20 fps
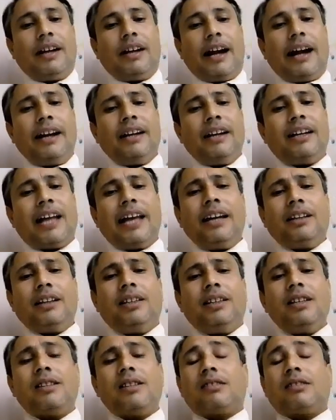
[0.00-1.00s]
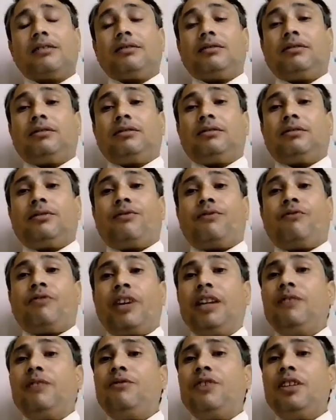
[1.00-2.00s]
like this,
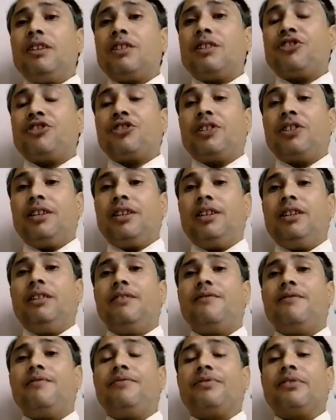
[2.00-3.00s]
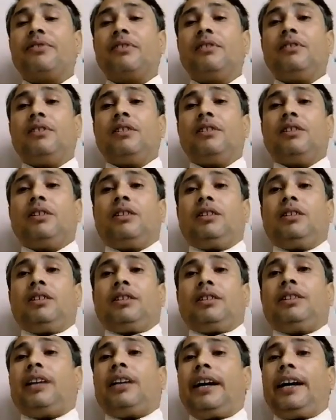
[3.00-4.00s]
when we study
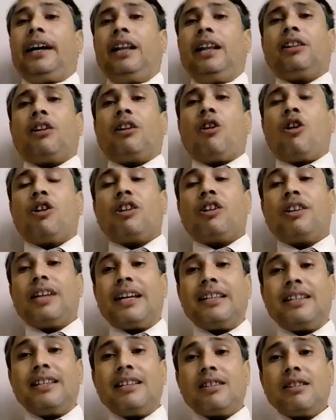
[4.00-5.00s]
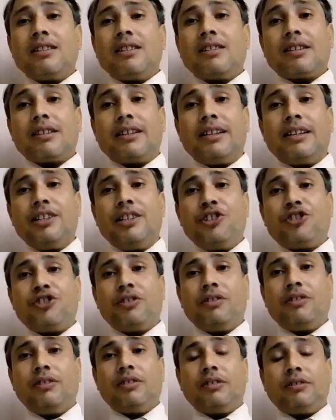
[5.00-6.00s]
the health organization's
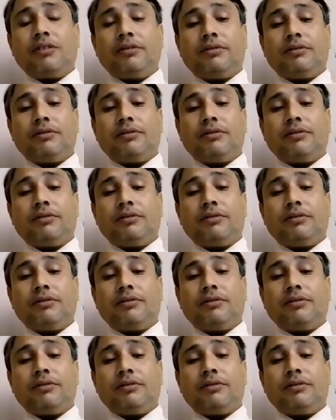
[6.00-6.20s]
condition